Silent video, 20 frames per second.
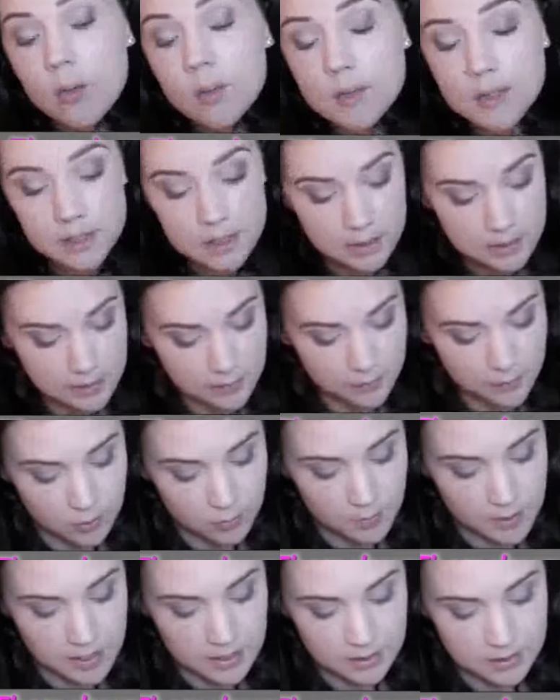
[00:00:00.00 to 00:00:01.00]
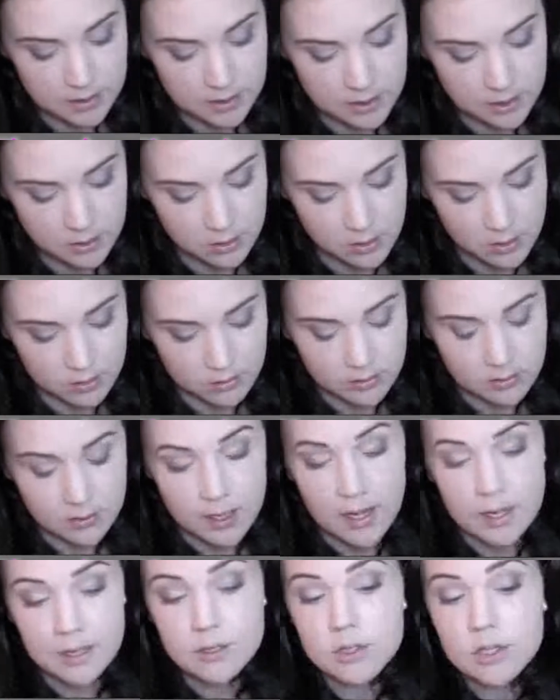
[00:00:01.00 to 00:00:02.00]
almost as if you're painting your own
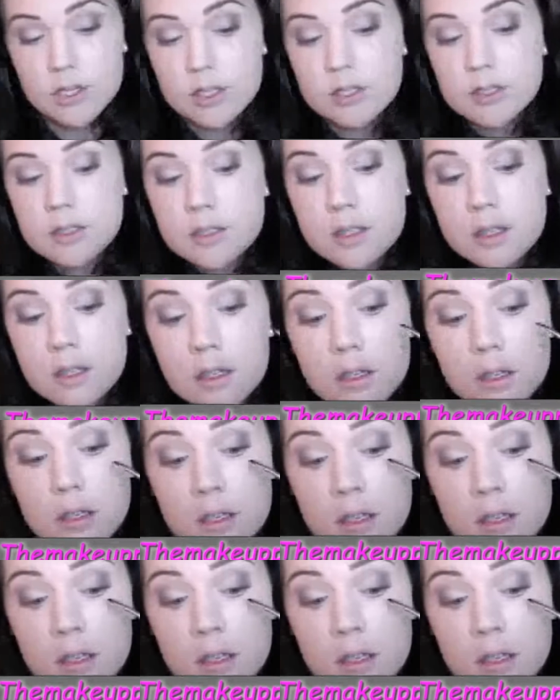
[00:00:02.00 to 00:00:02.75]
lashes.